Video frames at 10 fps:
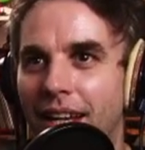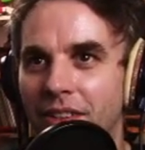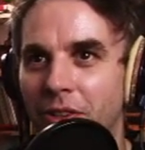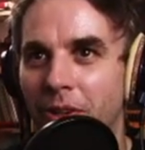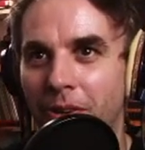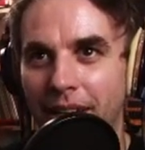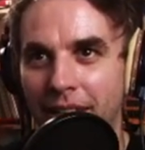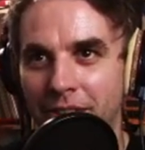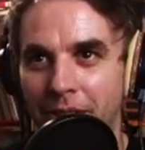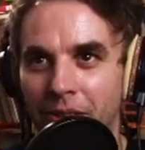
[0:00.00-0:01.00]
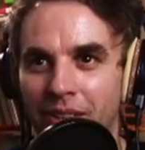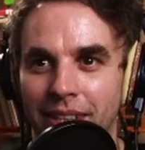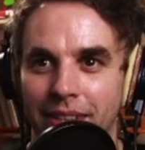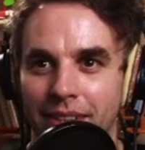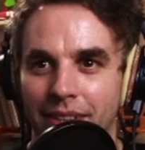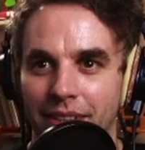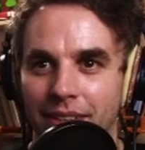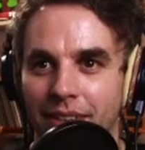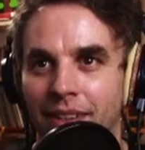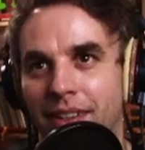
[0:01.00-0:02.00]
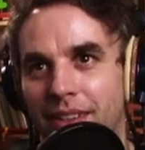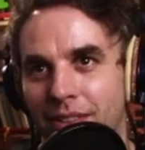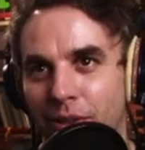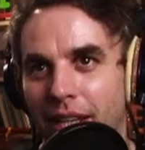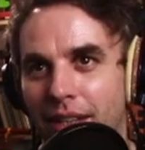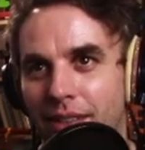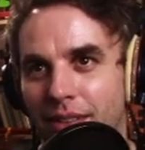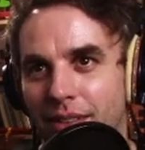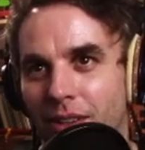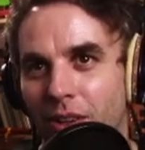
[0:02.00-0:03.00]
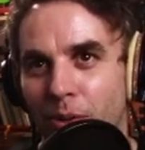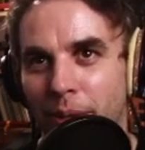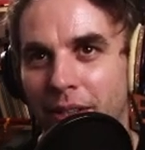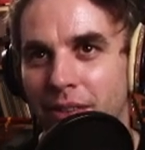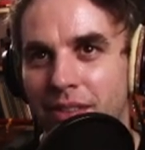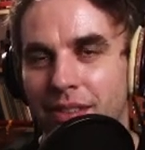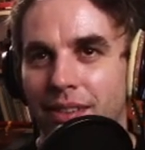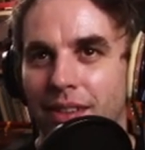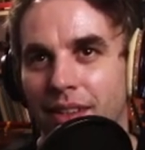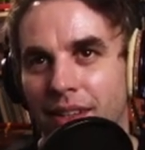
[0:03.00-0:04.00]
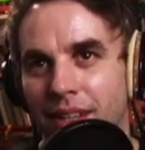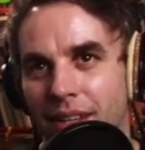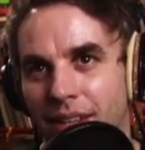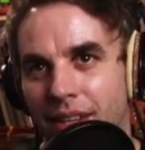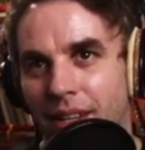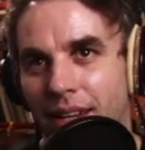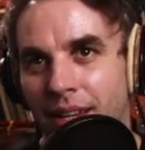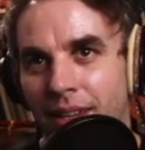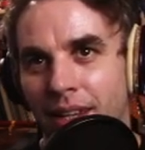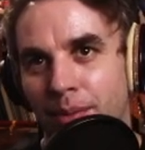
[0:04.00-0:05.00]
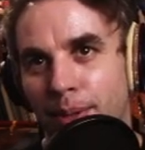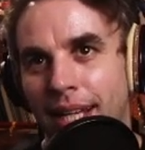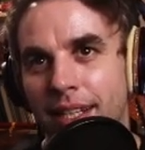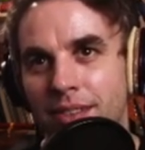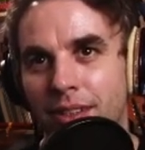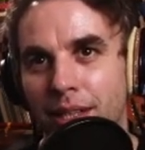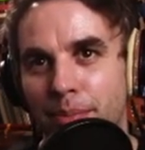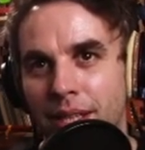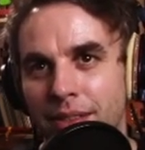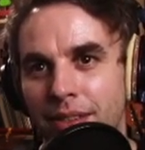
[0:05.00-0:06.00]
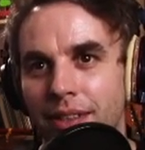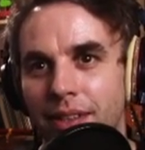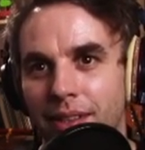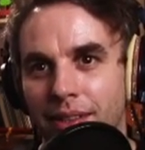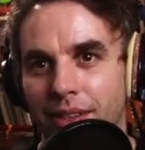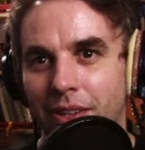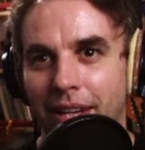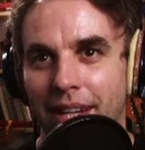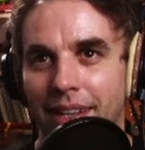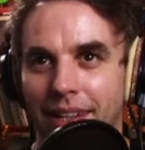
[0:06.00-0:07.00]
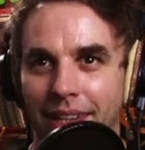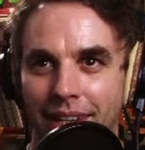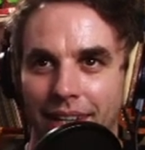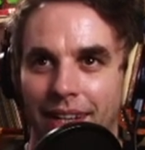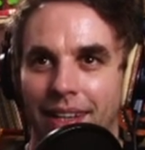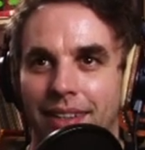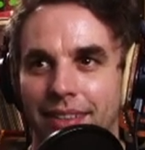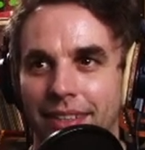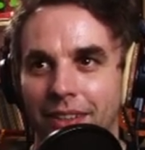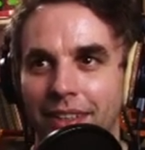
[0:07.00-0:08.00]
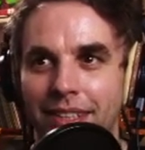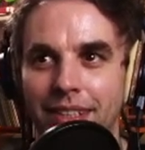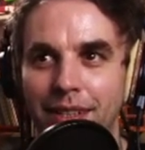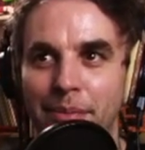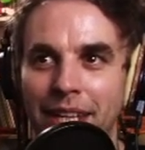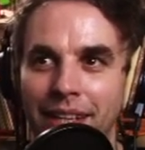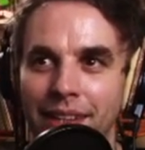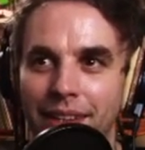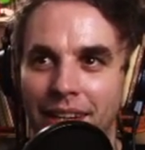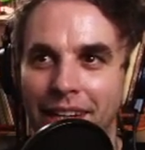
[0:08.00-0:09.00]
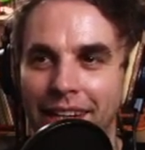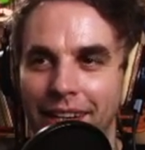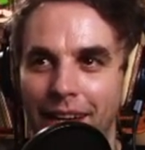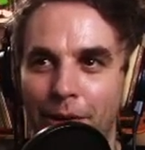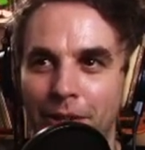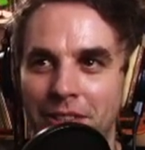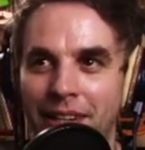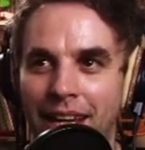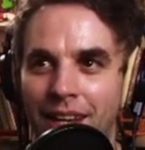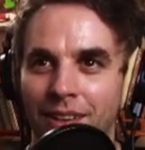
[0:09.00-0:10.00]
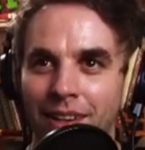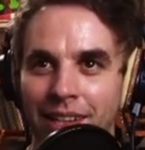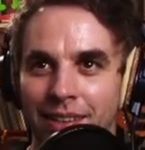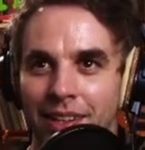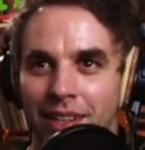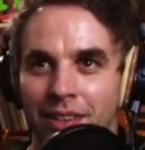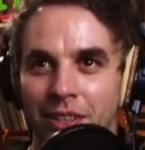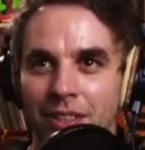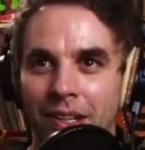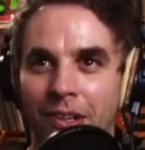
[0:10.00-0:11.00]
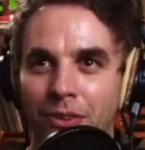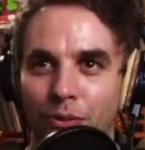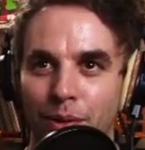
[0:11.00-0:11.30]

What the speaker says: As you know, as you know. So yeah, all the weirds. And then black is already pincered. Okay. So this is something I want you to catalog and good to know.